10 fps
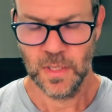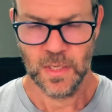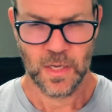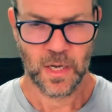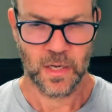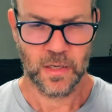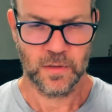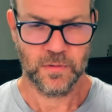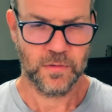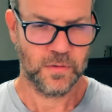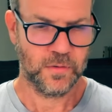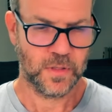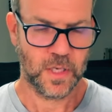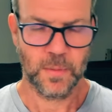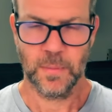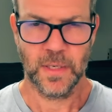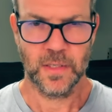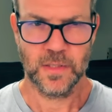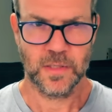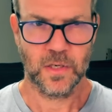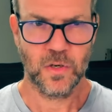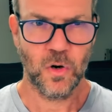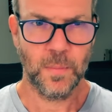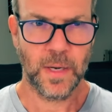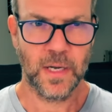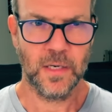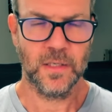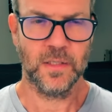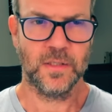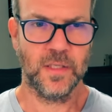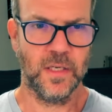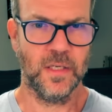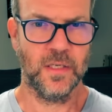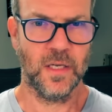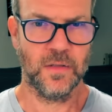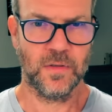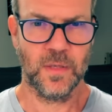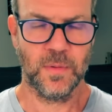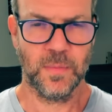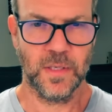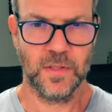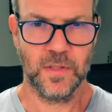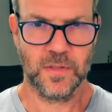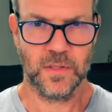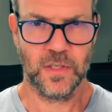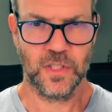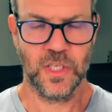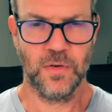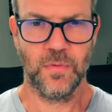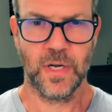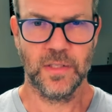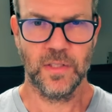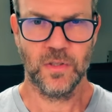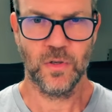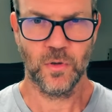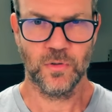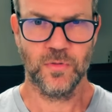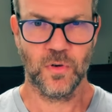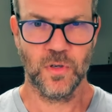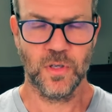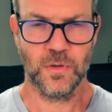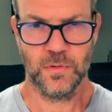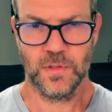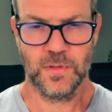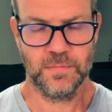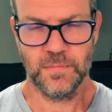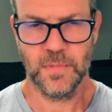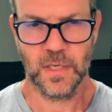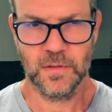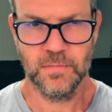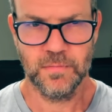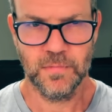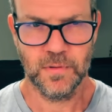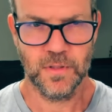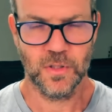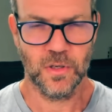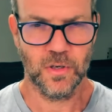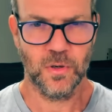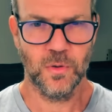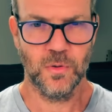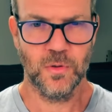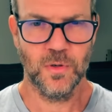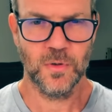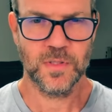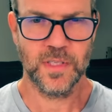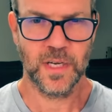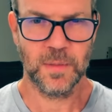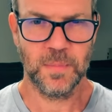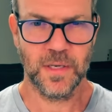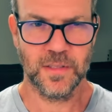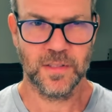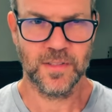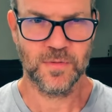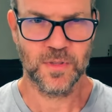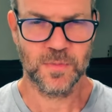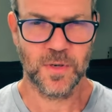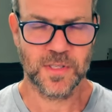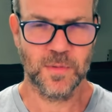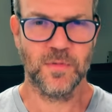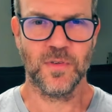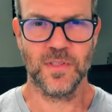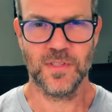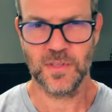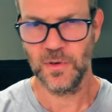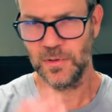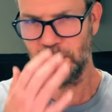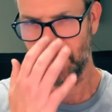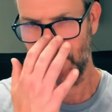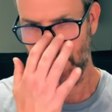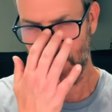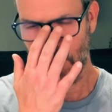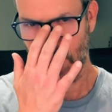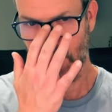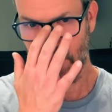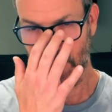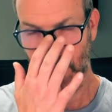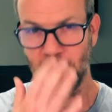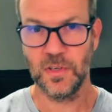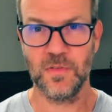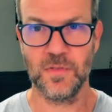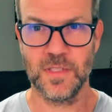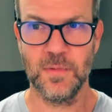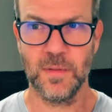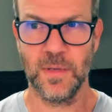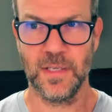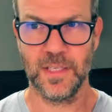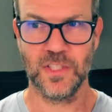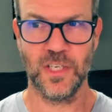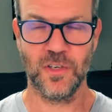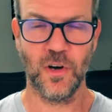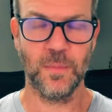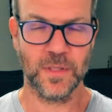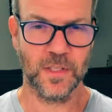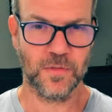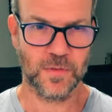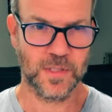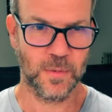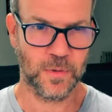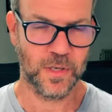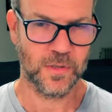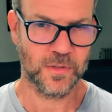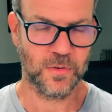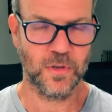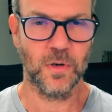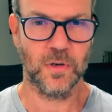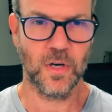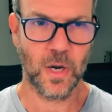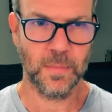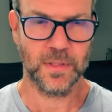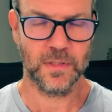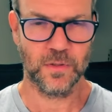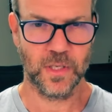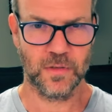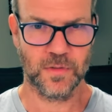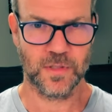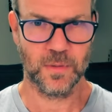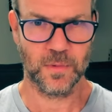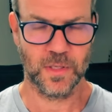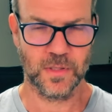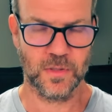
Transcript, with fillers: Uh, capabilities like Copilot and other capabilities that are actually writing code for you. It's like you don't know who who is the IP that is responsible for this code. It's like generate generate from something, but it actually copied it from somewhere else or co- cobbled it together from somewhere else.